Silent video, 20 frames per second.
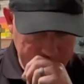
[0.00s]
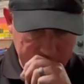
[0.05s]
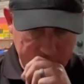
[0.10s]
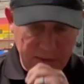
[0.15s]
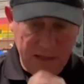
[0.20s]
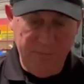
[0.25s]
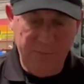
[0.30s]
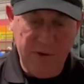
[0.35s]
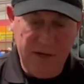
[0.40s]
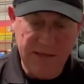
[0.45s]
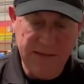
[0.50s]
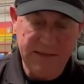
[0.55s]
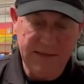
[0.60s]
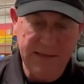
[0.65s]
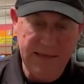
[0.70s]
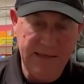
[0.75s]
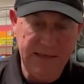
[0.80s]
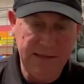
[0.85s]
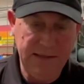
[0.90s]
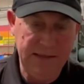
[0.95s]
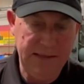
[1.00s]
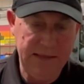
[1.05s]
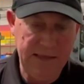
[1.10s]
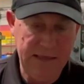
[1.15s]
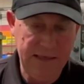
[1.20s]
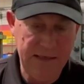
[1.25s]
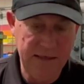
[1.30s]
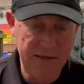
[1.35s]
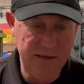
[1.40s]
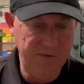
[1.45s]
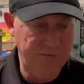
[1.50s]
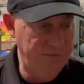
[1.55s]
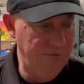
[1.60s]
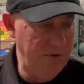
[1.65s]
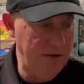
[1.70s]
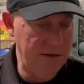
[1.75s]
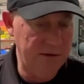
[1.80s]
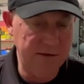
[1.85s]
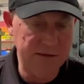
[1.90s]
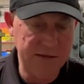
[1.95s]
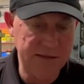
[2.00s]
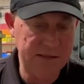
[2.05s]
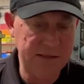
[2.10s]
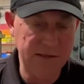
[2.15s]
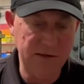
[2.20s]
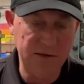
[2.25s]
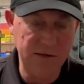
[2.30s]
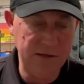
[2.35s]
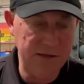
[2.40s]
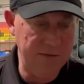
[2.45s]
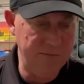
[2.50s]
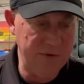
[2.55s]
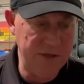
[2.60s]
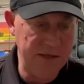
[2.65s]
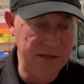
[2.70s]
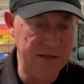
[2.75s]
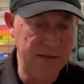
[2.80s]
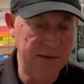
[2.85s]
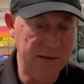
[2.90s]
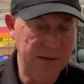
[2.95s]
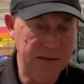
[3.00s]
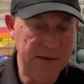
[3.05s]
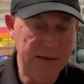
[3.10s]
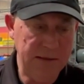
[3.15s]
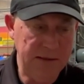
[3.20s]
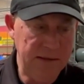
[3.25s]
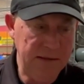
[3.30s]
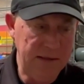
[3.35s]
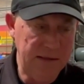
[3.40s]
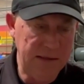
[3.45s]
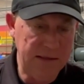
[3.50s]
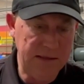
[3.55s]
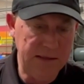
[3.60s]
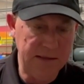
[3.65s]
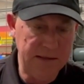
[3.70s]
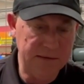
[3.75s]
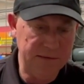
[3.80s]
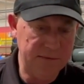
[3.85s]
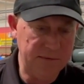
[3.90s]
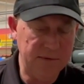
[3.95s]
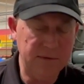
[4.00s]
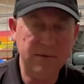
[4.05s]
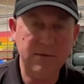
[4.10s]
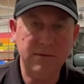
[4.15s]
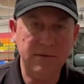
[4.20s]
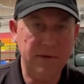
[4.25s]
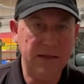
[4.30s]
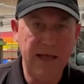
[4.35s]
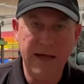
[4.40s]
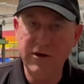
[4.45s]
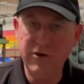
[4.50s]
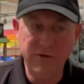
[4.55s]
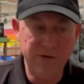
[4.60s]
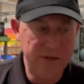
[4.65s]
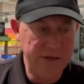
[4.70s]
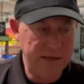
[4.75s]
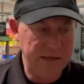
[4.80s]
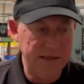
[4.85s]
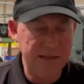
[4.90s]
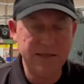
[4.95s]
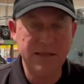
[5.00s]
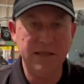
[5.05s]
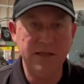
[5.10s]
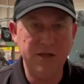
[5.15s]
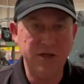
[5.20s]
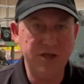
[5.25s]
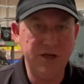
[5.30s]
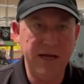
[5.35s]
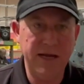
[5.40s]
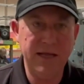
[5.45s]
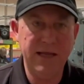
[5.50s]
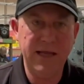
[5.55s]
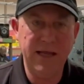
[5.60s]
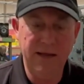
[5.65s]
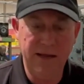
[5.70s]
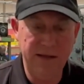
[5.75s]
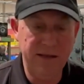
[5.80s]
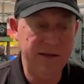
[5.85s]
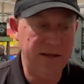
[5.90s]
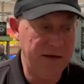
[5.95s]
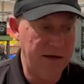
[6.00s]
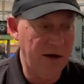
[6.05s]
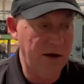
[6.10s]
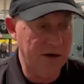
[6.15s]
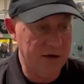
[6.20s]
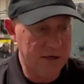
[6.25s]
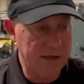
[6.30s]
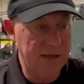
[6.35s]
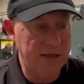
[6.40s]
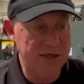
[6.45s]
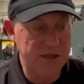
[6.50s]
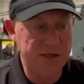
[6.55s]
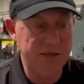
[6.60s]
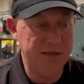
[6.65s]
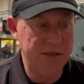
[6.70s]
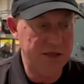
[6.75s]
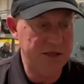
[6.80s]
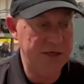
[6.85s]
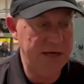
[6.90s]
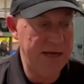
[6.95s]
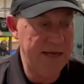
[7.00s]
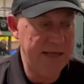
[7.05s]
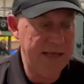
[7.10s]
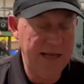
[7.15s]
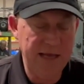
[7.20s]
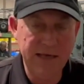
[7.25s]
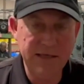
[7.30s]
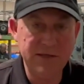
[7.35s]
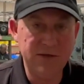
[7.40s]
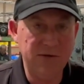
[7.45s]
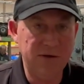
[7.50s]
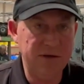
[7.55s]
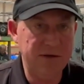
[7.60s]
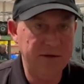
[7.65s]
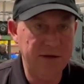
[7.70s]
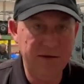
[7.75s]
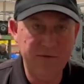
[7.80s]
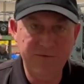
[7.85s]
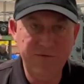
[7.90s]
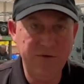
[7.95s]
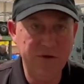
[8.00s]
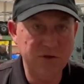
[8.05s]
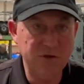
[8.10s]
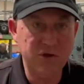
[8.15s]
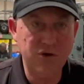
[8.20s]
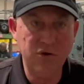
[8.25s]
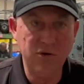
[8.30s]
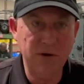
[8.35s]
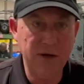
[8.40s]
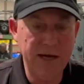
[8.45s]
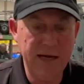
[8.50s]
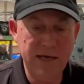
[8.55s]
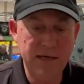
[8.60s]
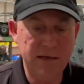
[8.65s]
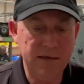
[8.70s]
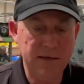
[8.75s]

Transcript: But the feel is still going to be lighter than it is on the JK and in our clutch in the JK, so it feels great.